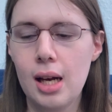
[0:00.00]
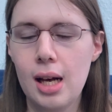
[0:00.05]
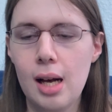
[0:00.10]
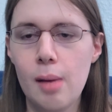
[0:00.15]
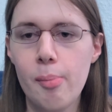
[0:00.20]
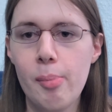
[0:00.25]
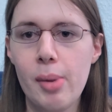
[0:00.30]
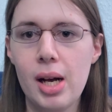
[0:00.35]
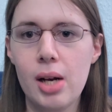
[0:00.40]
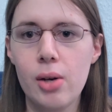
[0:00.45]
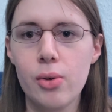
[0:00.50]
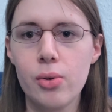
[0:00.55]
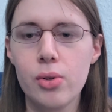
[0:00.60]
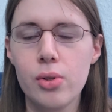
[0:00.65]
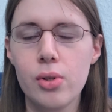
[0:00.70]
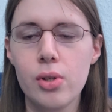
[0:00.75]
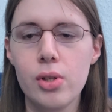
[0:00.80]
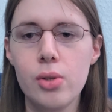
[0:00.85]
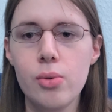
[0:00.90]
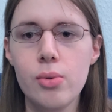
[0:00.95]
About
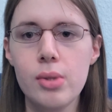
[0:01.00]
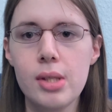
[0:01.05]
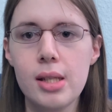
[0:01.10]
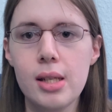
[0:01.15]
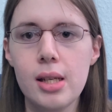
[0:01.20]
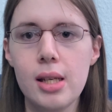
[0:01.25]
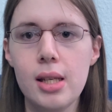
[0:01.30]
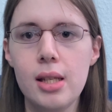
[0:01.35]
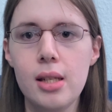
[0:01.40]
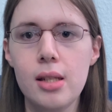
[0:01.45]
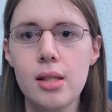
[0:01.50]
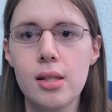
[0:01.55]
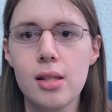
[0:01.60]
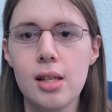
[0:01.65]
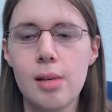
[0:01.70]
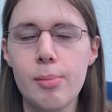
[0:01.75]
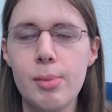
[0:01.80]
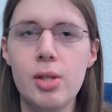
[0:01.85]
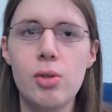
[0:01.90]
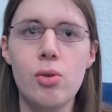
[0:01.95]
using it,
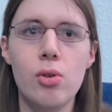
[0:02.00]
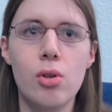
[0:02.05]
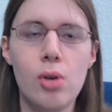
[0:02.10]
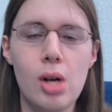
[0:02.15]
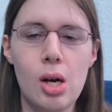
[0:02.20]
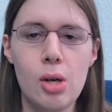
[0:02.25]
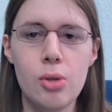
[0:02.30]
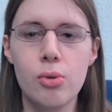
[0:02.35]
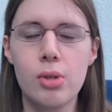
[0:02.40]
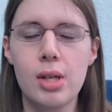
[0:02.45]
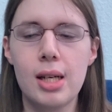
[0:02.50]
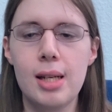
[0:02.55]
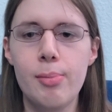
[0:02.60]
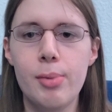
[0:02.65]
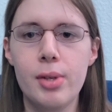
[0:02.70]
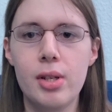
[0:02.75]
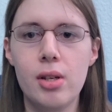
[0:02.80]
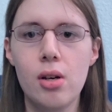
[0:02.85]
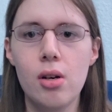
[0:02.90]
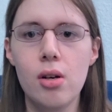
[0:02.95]
I mean, you know how to clip
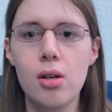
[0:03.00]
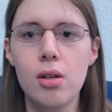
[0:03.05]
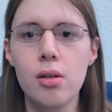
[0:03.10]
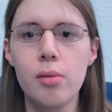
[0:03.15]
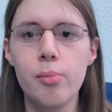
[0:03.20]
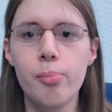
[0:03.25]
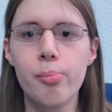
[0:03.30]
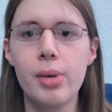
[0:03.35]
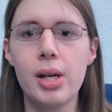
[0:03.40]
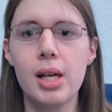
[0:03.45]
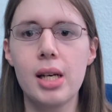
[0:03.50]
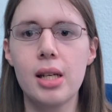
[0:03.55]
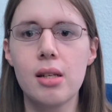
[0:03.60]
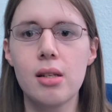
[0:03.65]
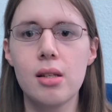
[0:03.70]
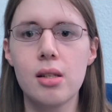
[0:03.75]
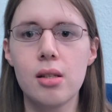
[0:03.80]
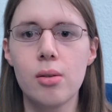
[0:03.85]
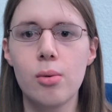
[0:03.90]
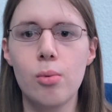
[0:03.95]
it on,
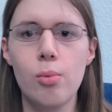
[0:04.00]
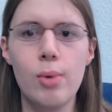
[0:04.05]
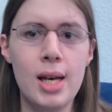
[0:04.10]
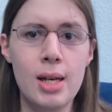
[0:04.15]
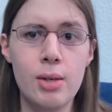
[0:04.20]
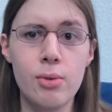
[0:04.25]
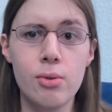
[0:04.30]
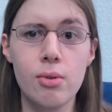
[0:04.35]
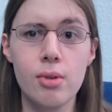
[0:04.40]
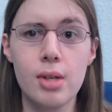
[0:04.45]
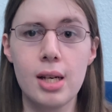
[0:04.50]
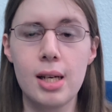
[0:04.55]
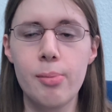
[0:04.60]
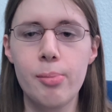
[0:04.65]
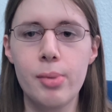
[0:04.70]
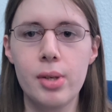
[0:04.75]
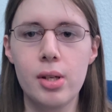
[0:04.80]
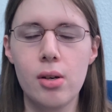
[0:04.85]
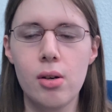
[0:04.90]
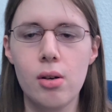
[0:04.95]
but where do you clip
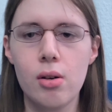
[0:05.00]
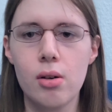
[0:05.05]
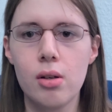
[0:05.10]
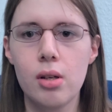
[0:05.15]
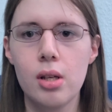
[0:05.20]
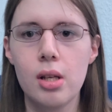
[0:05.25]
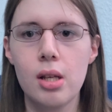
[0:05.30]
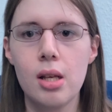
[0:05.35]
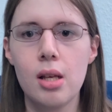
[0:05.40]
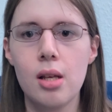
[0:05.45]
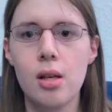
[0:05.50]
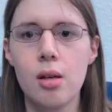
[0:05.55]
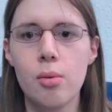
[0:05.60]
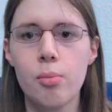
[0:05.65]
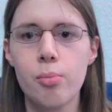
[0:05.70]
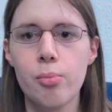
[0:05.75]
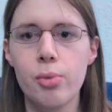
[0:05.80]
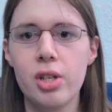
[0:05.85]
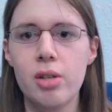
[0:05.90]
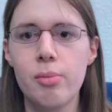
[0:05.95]
it on?
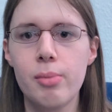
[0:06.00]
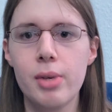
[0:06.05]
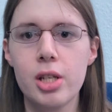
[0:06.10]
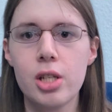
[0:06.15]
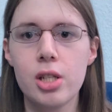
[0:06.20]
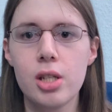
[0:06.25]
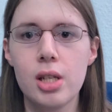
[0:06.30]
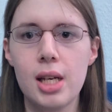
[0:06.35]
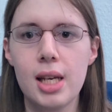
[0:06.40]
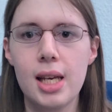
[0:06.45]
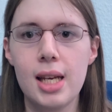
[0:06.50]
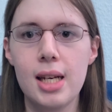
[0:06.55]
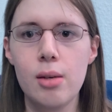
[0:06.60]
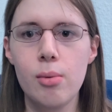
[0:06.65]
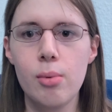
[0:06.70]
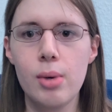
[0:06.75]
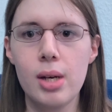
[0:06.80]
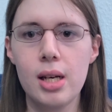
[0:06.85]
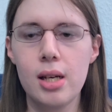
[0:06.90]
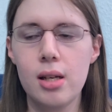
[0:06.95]
Pretty much
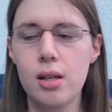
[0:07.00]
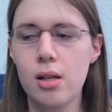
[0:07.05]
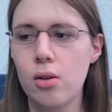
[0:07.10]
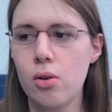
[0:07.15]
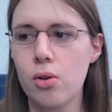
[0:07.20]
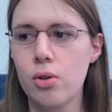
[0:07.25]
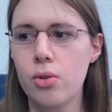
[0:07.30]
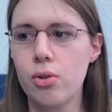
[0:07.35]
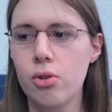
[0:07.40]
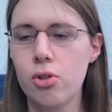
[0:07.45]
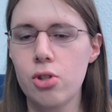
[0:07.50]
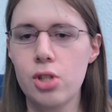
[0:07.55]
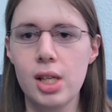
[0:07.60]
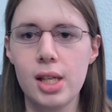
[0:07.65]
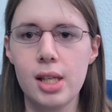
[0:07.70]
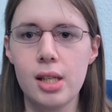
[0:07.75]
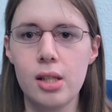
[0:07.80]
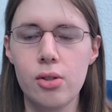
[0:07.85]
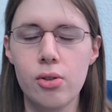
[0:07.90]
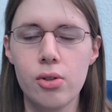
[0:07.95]
anywhere on your
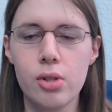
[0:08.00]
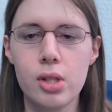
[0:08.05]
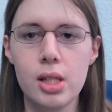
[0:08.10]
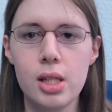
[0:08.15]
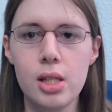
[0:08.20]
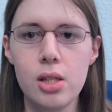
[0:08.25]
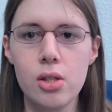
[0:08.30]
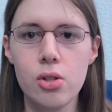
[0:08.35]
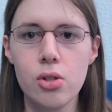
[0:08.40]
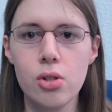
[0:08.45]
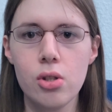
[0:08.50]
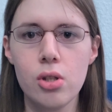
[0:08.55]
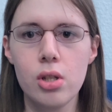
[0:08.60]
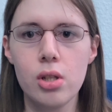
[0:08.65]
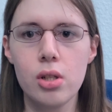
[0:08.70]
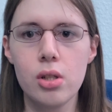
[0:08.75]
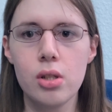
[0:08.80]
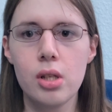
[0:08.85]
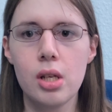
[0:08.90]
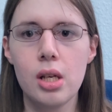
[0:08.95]
jacket or
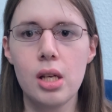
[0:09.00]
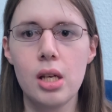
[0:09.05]
t-shirt.